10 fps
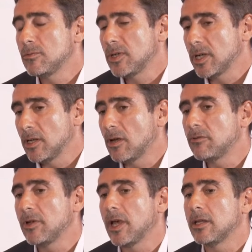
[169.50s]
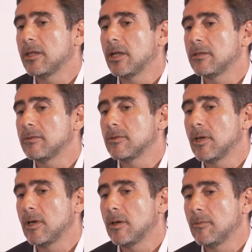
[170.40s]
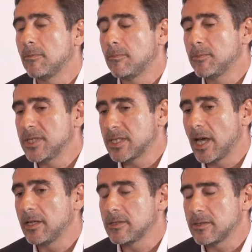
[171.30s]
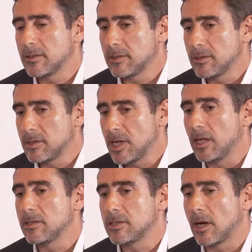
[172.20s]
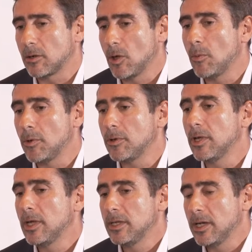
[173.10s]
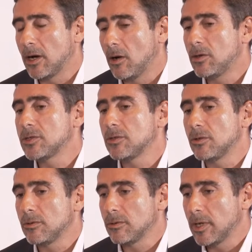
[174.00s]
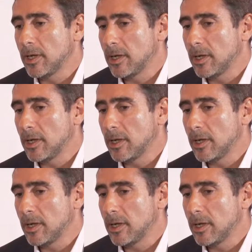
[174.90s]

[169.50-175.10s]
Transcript: cannot forget that besides the challenges are global, they are also